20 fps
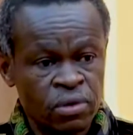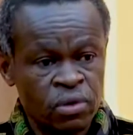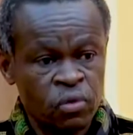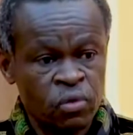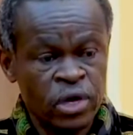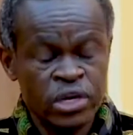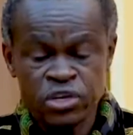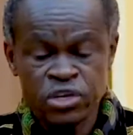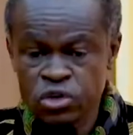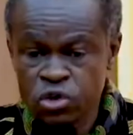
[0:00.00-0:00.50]

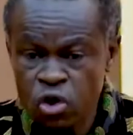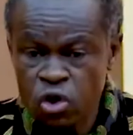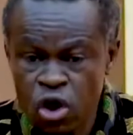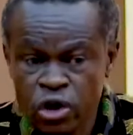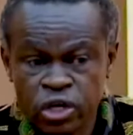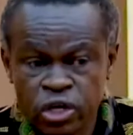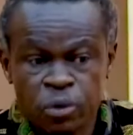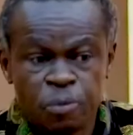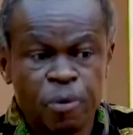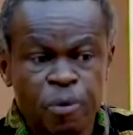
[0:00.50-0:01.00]
When you
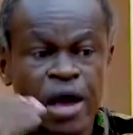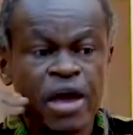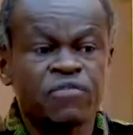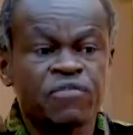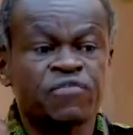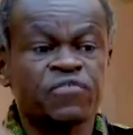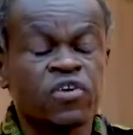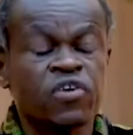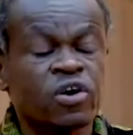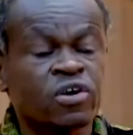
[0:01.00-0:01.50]
occupy
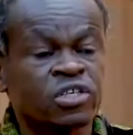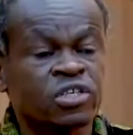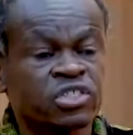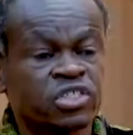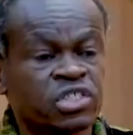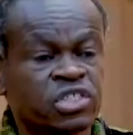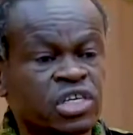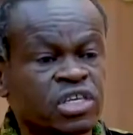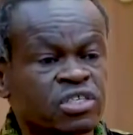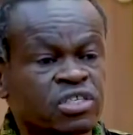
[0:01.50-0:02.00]
front
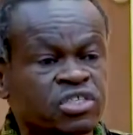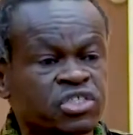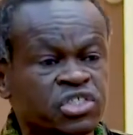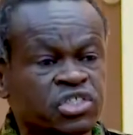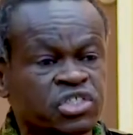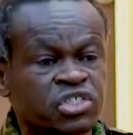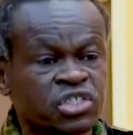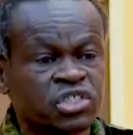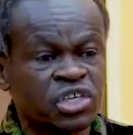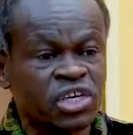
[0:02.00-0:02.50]

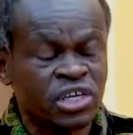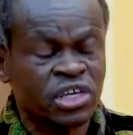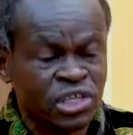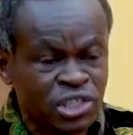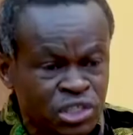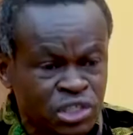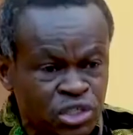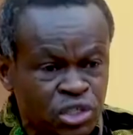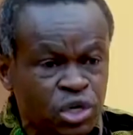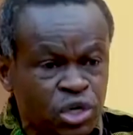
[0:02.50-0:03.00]
seats, it
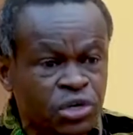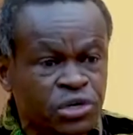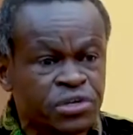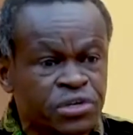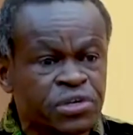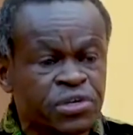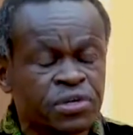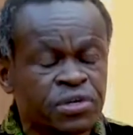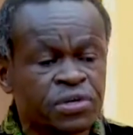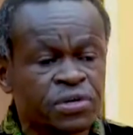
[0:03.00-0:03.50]
is good.
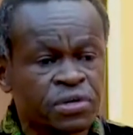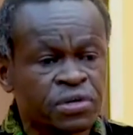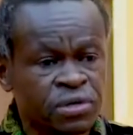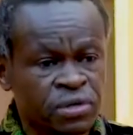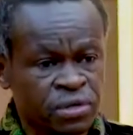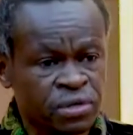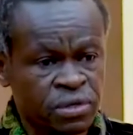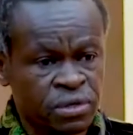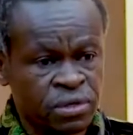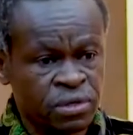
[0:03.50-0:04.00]

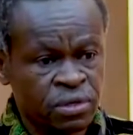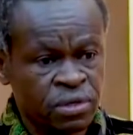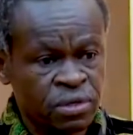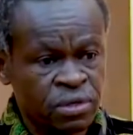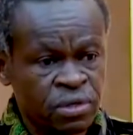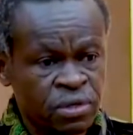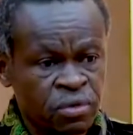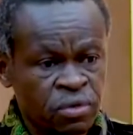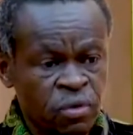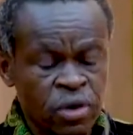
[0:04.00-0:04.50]

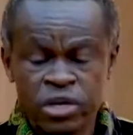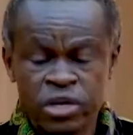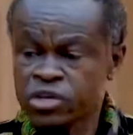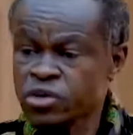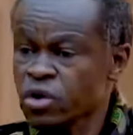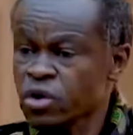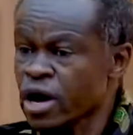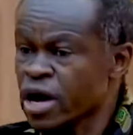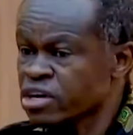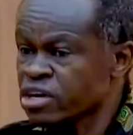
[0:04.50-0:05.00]
When
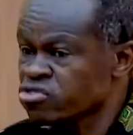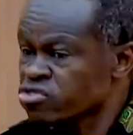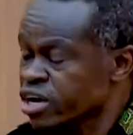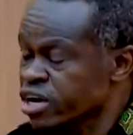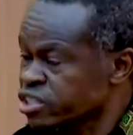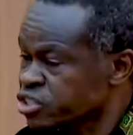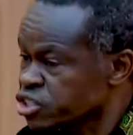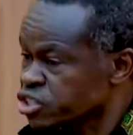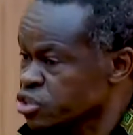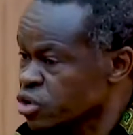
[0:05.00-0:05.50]
you are
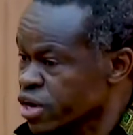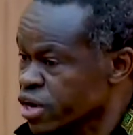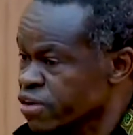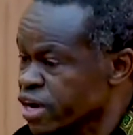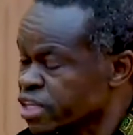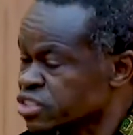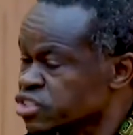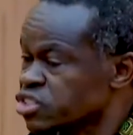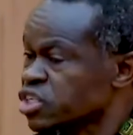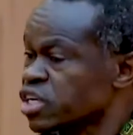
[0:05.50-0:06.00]
addressed, Your
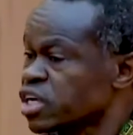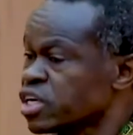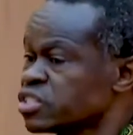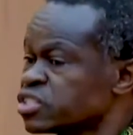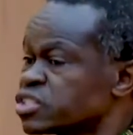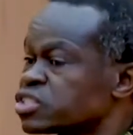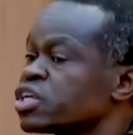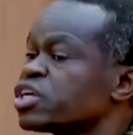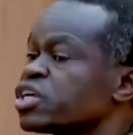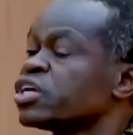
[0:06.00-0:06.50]

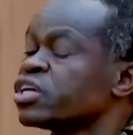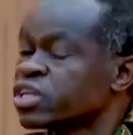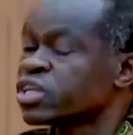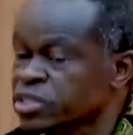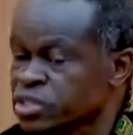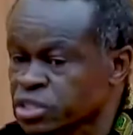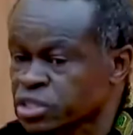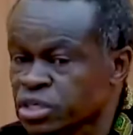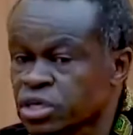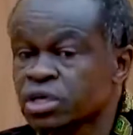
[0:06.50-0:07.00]
Excellency, it
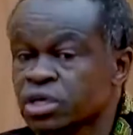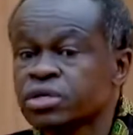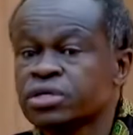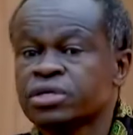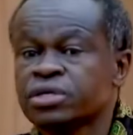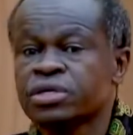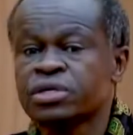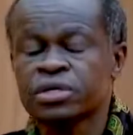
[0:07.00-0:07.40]
is good.